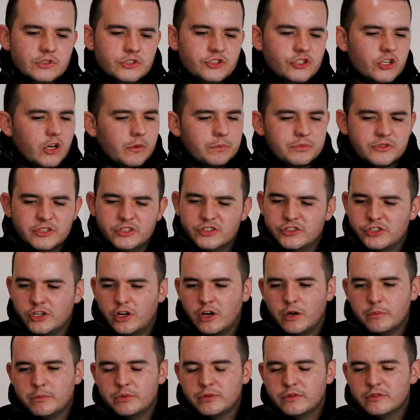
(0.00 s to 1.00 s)
Job to
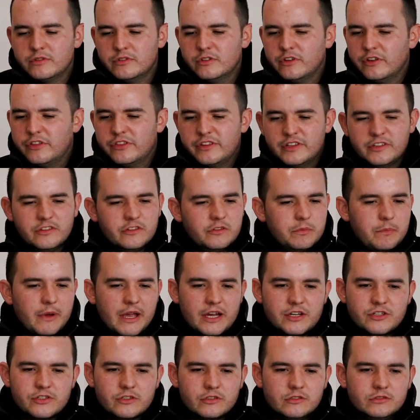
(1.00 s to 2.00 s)
job, nothing
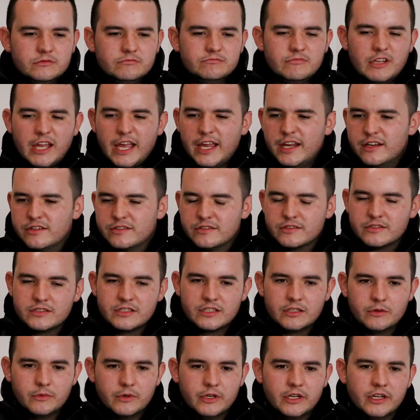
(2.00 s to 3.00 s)
special.
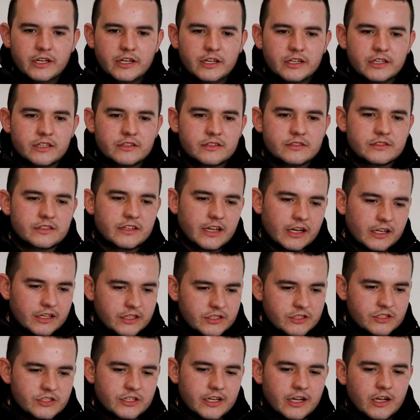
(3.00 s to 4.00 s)
Agency work,
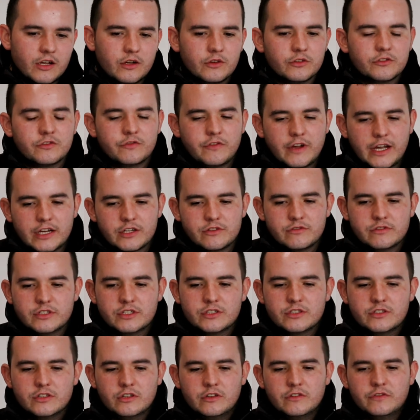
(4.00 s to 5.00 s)
stacking shelves, factory
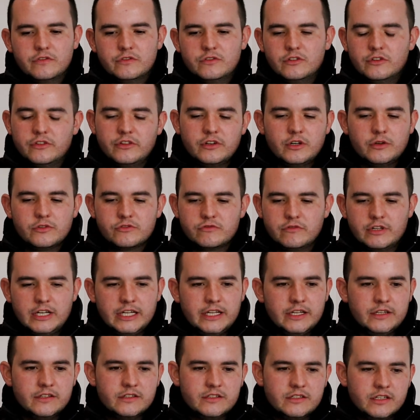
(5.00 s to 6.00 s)
stuff, nothing I was really
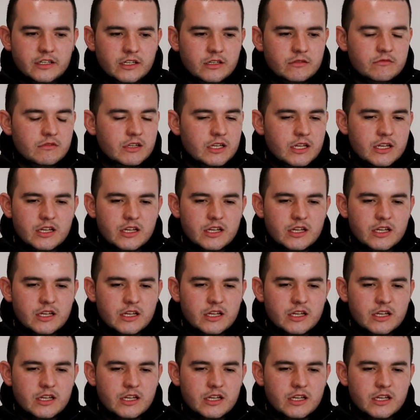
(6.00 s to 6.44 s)
into.